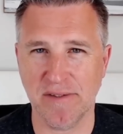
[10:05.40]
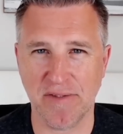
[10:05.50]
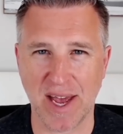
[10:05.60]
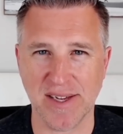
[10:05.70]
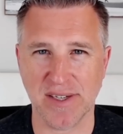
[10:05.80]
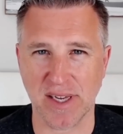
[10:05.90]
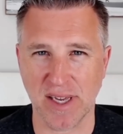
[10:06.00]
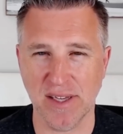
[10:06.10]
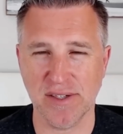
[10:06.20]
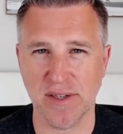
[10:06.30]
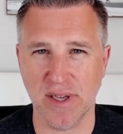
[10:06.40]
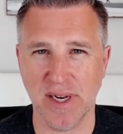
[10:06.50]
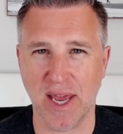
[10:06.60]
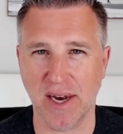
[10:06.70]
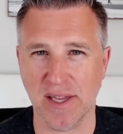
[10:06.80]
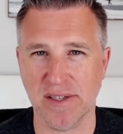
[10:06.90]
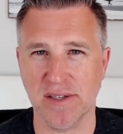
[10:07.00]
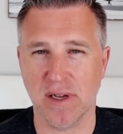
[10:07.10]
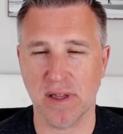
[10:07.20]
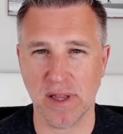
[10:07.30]
fasting insulin and
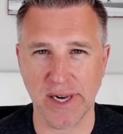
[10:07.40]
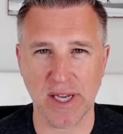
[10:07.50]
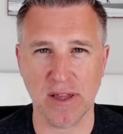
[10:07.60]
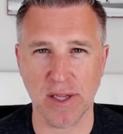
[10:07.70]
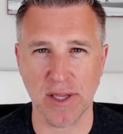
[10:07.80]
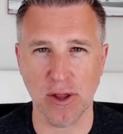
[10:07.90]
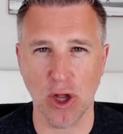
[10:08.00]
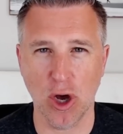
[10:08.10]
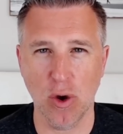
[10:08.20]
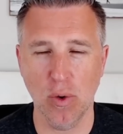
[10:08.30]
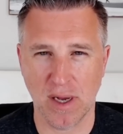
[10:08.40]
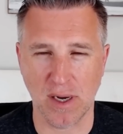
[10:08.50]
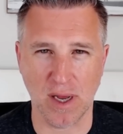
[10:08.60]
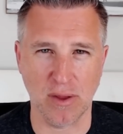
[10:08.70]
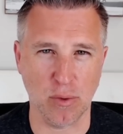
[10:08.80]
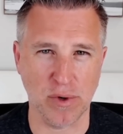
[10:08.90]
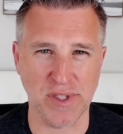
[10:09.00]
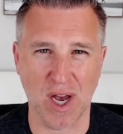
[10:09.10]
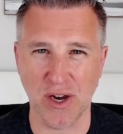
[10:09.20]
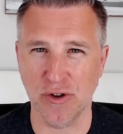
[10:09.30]
it's clinically low, in other
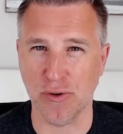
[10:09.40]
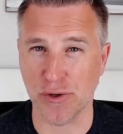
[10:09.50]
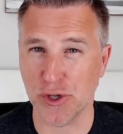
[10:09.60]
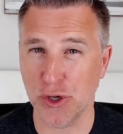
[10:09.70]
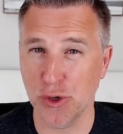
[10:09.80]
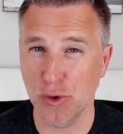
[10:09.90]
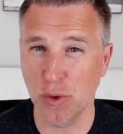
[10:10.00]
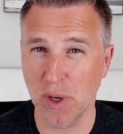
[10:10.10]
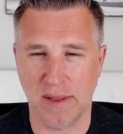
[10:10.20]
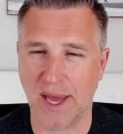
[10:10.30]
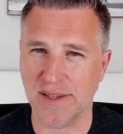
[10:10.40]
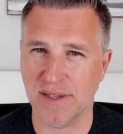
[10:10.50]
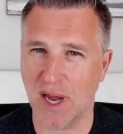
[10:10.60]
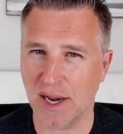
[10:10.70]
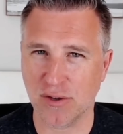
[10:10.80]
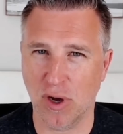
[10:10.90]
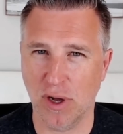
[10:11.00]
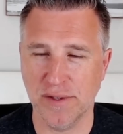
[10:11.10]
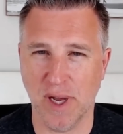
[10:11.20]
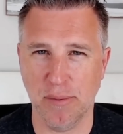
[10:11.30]
words, under 2, that's not
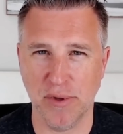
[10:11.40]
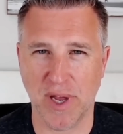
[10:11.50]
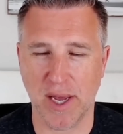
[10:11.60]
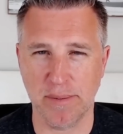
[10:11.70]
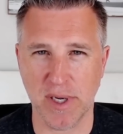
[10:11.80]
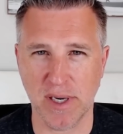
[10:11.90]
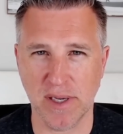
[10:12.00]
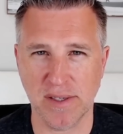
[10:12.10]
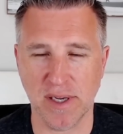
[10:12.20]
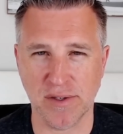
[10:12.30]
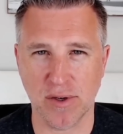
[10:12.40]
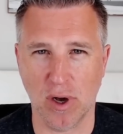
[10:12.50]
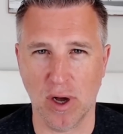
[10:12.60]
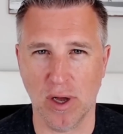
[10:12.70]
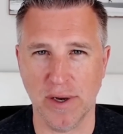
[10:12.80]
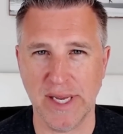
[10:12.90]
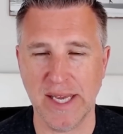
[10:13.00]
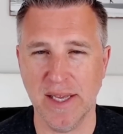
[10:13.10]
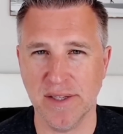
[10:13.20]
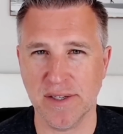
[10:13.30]
called double diabetes. It's called
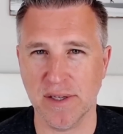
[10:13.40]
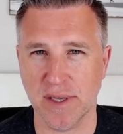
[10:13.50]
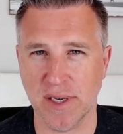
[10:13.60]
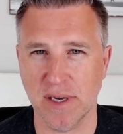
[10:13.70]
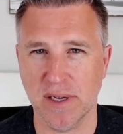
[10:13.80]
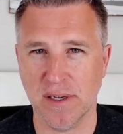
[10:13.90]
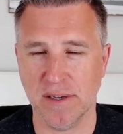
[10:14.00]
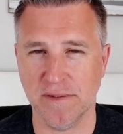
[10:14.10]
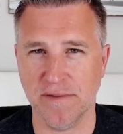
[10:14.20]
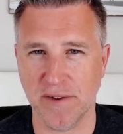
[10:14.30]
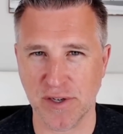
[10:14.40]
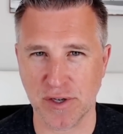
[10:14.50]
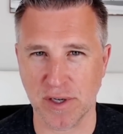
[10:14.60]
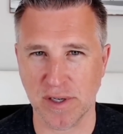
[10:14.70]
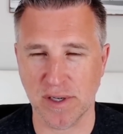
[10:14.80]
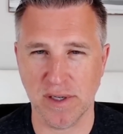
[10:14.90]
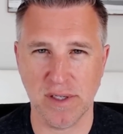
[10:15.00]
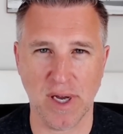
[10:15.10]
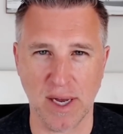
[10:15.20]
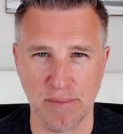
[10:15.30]
insulin deficient
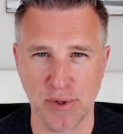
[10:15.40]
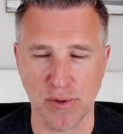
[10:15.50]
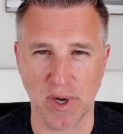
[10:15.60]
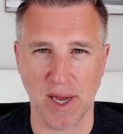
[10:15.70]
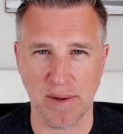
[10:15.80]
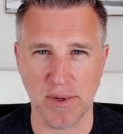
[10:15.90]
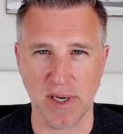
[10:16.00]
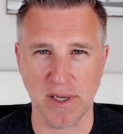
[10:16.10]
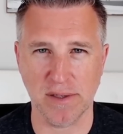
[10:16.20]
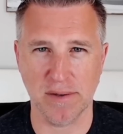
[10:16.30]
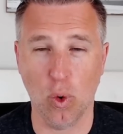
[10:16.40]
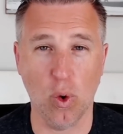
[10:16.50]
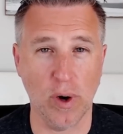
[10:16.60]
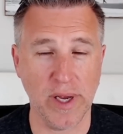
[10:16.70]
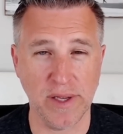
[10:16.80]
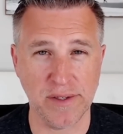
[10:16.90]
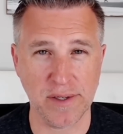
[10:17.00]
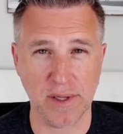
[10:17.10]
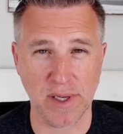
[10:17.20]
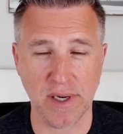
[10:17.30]
type 2 diabetes or
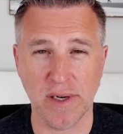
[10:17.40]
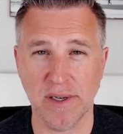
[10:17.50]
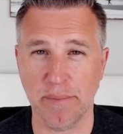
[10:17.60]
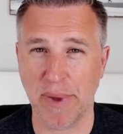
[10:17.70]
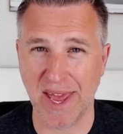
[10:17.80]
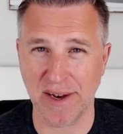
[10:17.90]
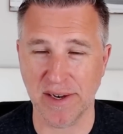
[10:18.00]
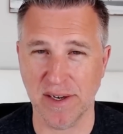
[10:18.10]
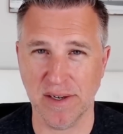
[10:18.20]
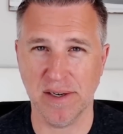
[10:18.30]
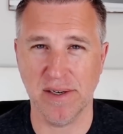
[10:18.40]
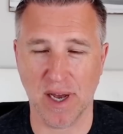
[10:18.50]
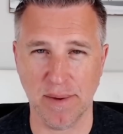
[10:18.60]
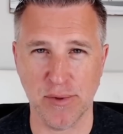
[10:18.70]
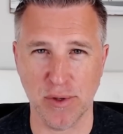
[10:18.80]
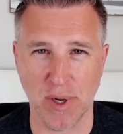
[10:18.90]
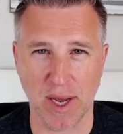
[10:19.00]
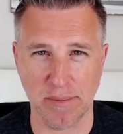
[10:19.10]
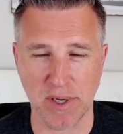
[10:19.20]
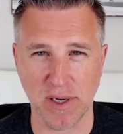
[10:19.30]
insulin dependent type 2
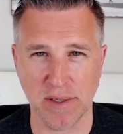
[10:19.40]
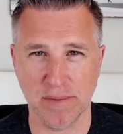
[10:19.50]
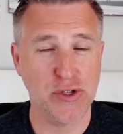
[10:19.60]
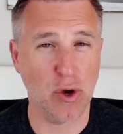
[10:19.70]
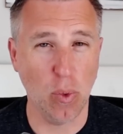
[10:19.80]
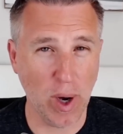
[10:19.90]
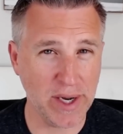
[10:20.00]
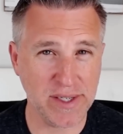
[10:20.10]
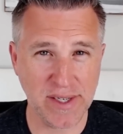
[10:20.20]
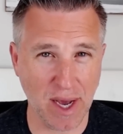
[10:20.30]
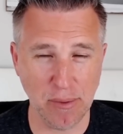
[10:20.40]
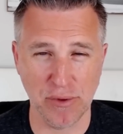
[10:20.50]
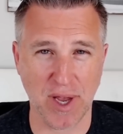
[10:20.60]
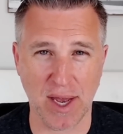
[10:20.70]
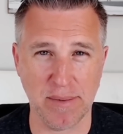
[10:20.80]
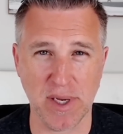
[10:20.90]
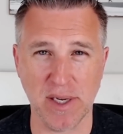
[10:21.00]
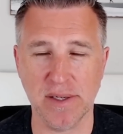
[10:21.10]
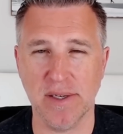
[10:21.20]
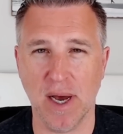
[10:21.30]
diabetes. So what is double diabetes?